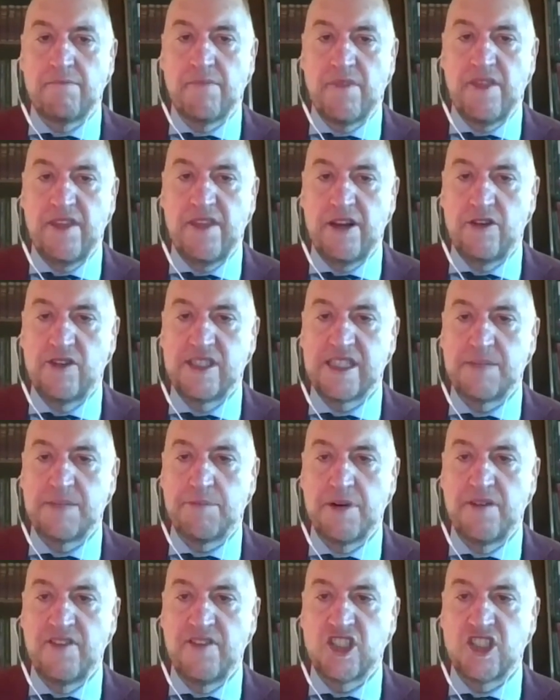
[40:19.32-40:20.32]
there is a
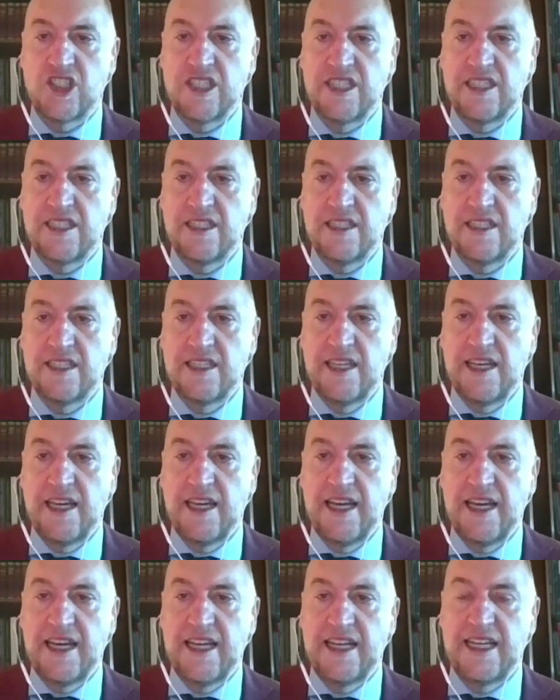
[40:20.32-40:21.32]
provision
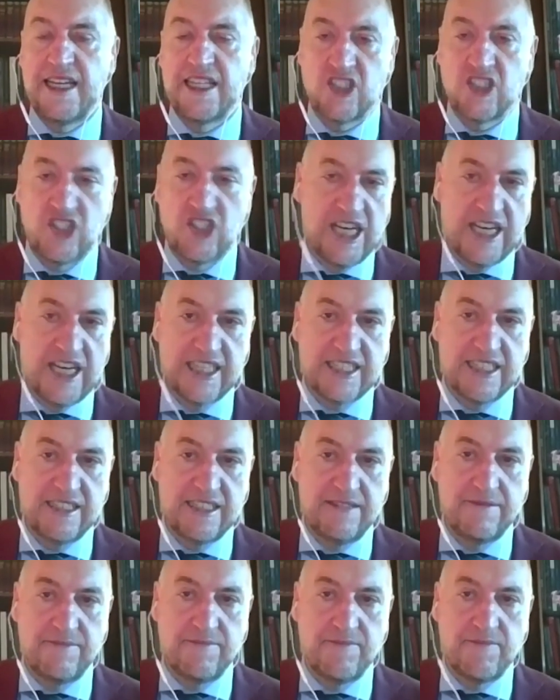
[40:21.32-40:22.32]
in its charter
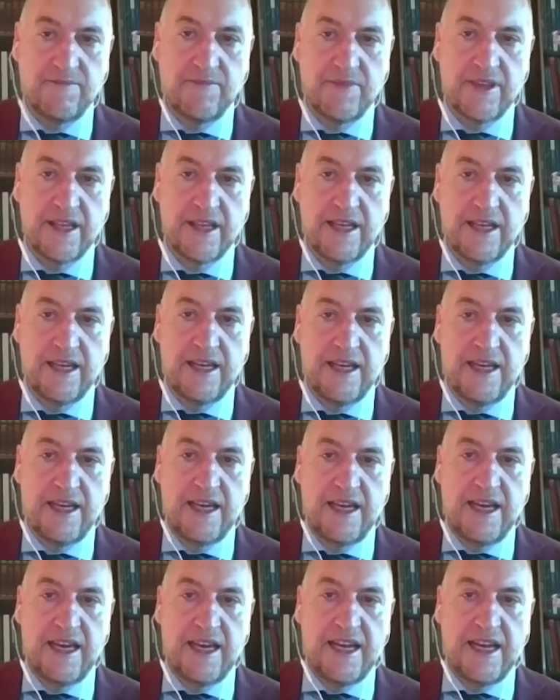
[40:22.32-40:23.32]

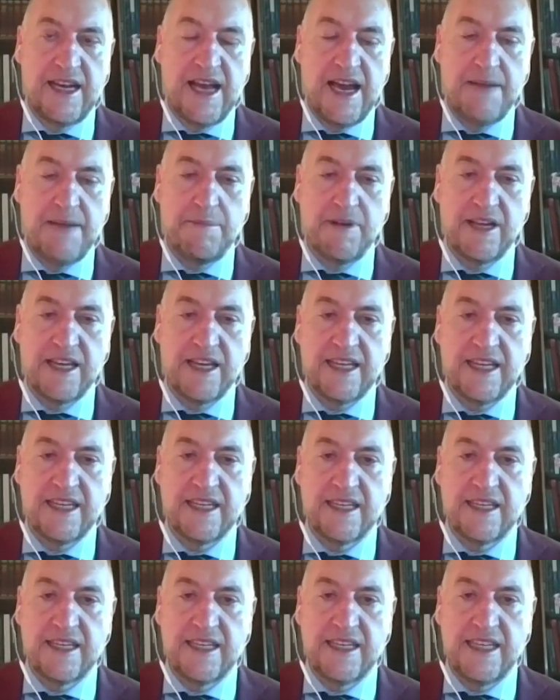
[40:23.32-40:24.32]

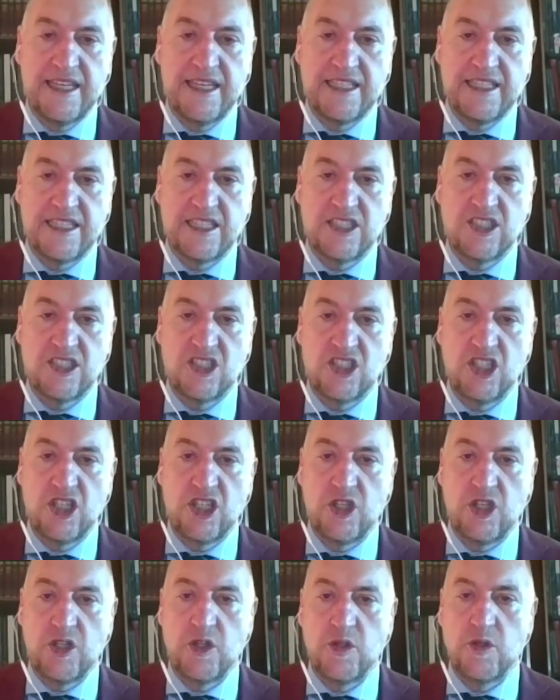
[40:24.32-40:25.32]
enabling it
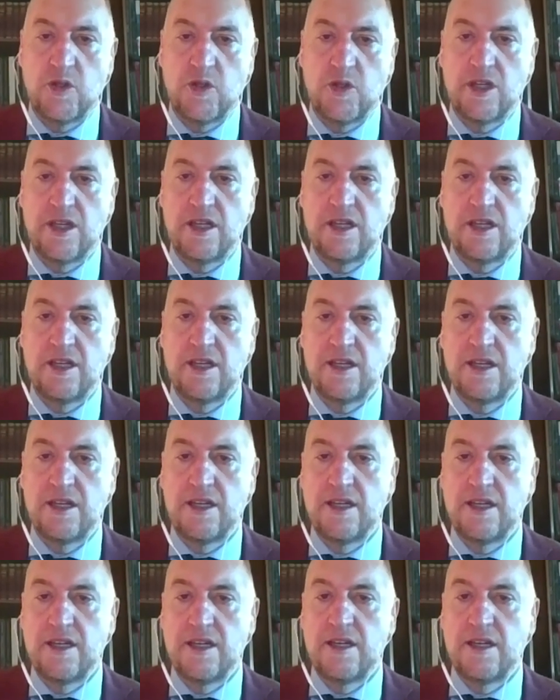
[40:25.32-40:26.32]
to
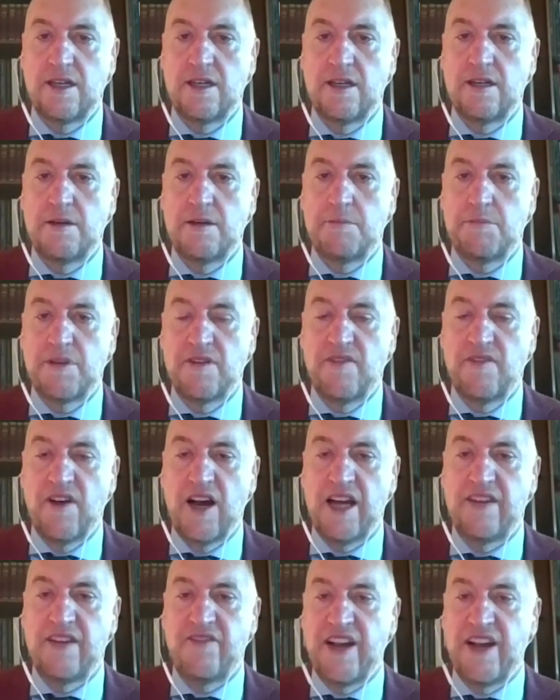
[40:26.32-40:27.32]

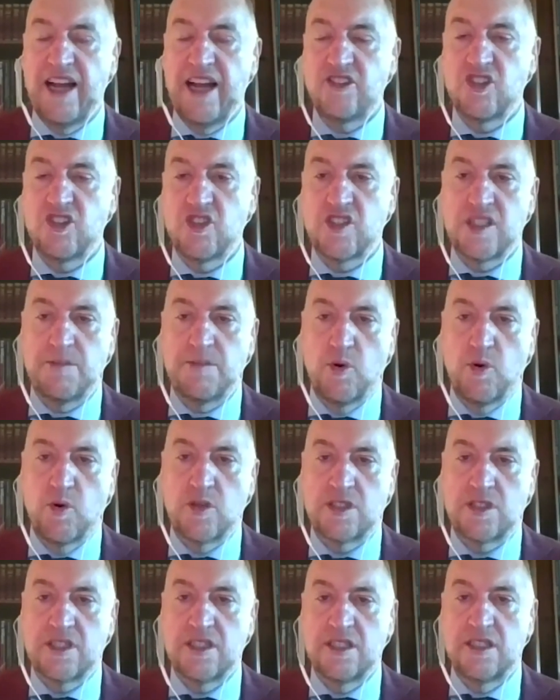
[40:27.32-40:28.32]
provide financial support